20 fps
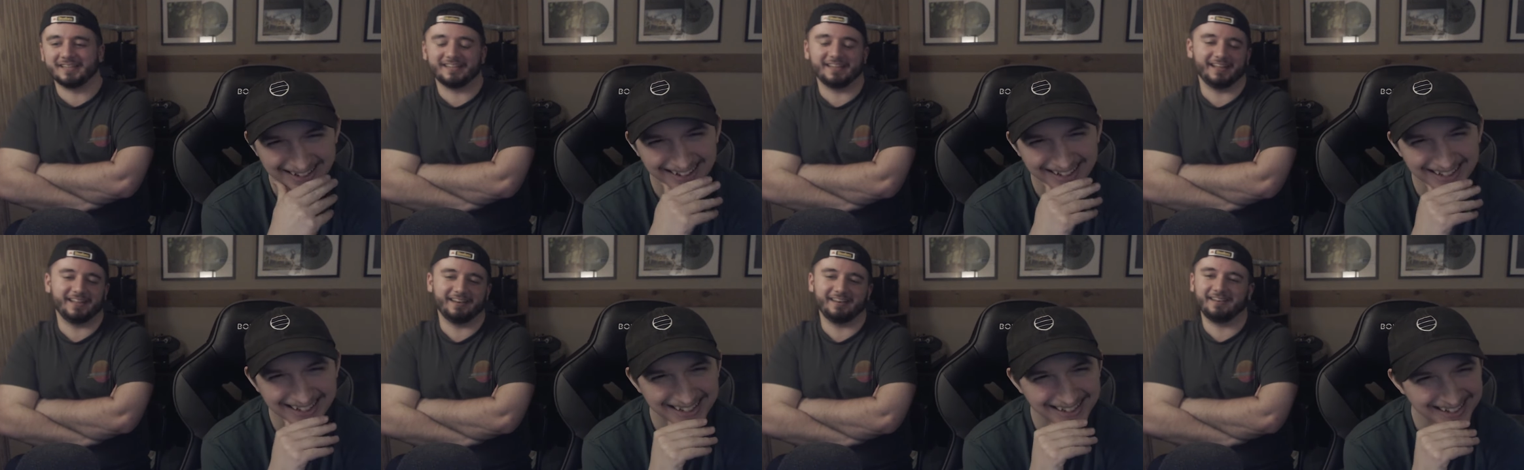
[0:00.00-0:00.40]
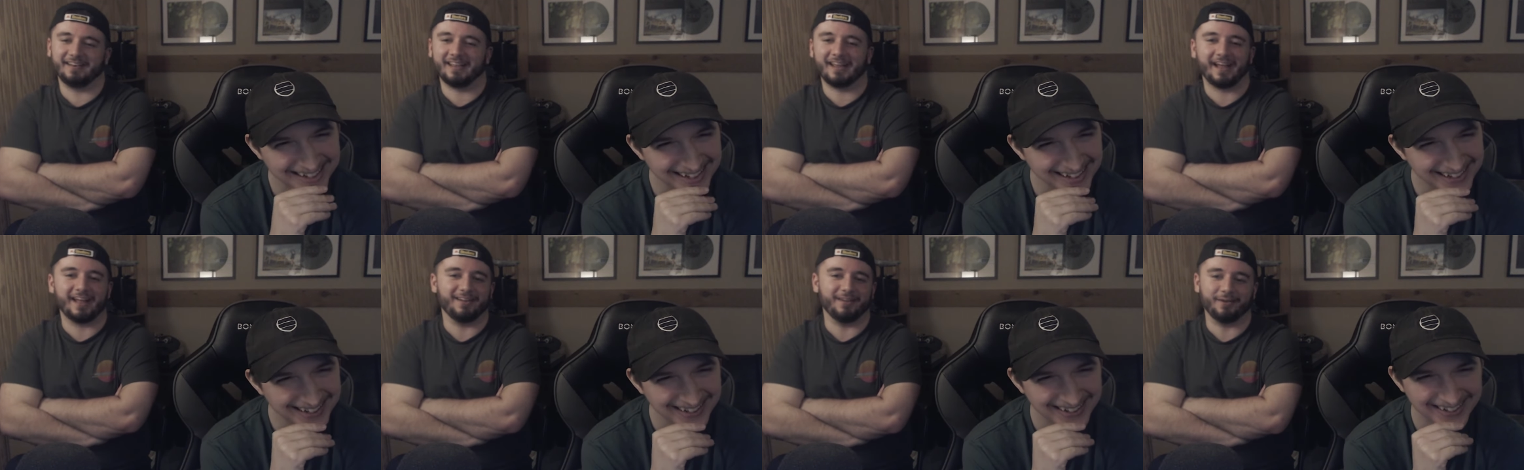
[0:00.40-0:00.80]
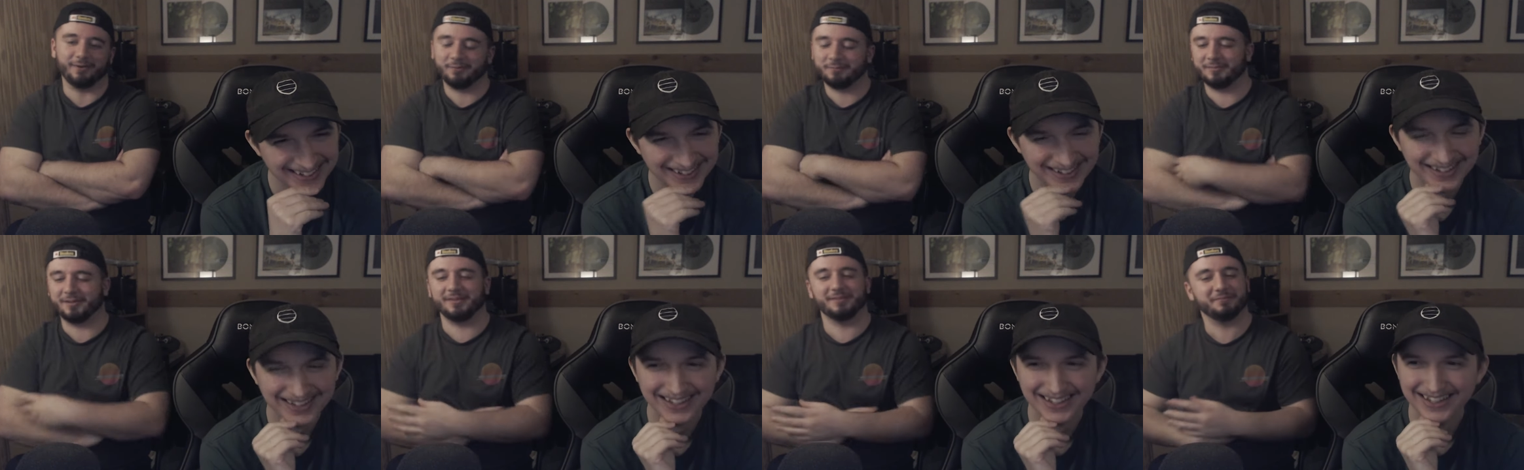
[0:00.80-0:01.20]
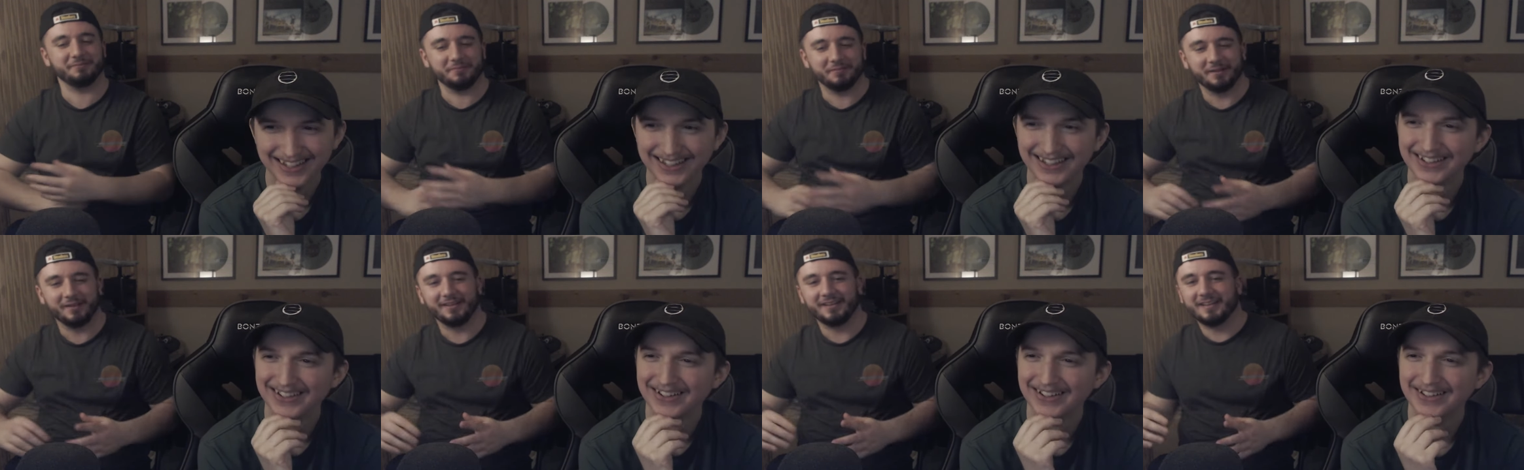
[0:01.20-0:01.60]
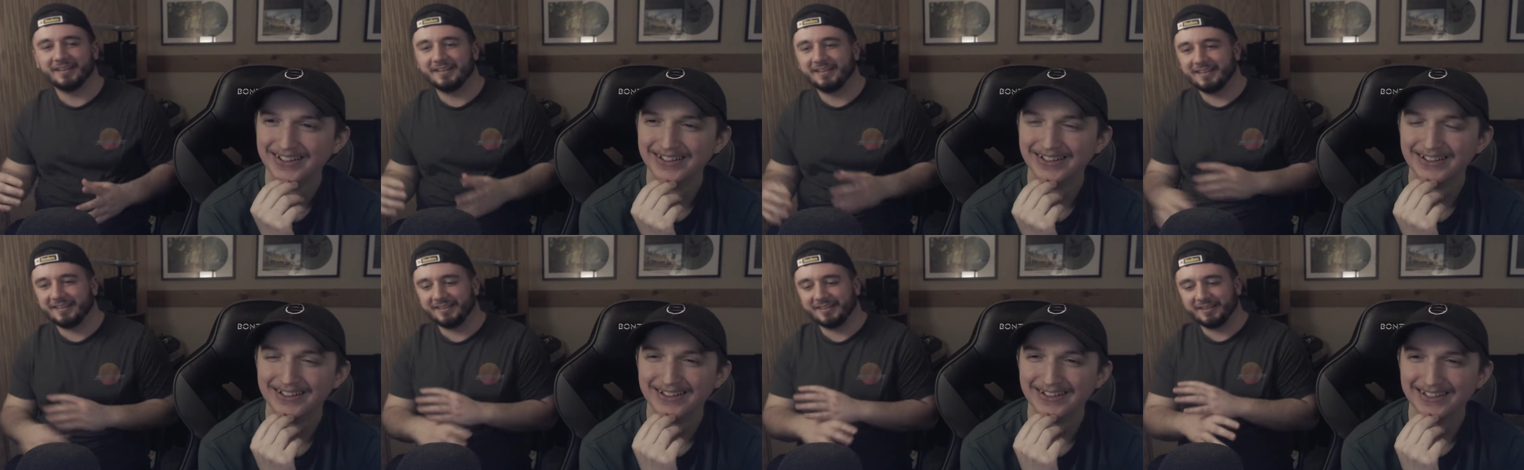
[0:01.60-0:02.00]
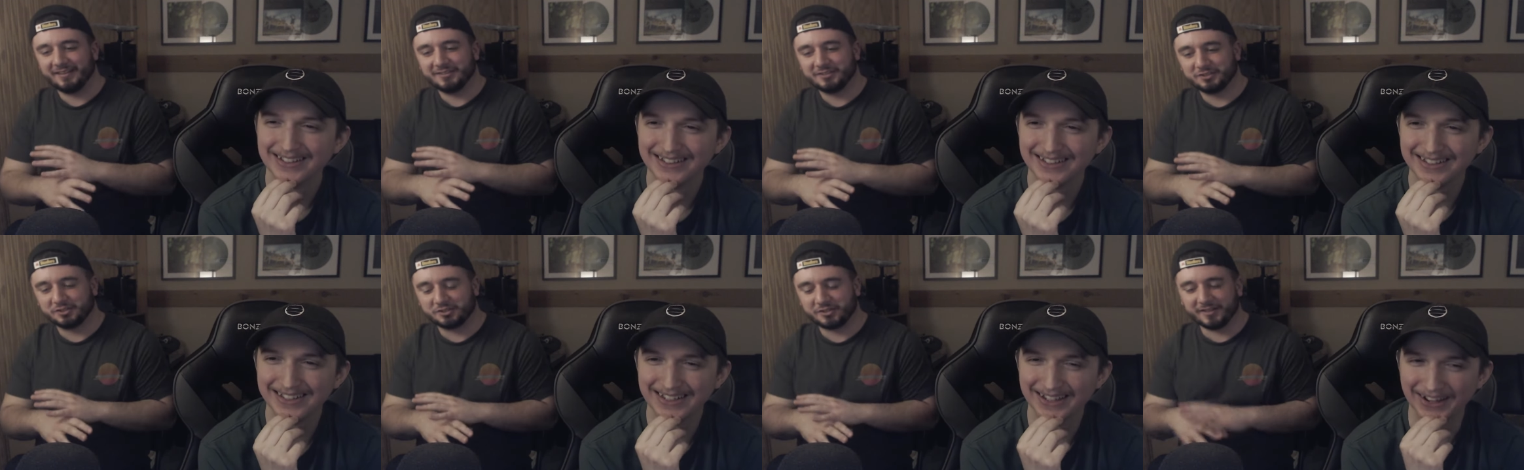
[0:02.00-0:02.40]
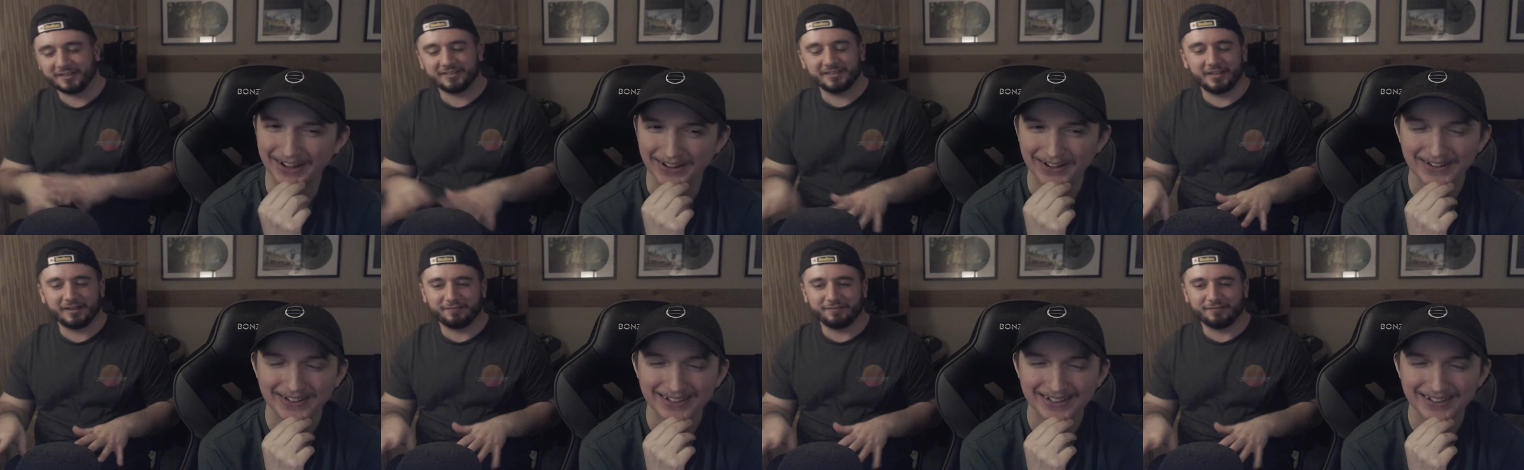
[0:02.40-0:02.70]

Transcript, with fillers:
Speaker 1: not canon. I know, but strictly yeah.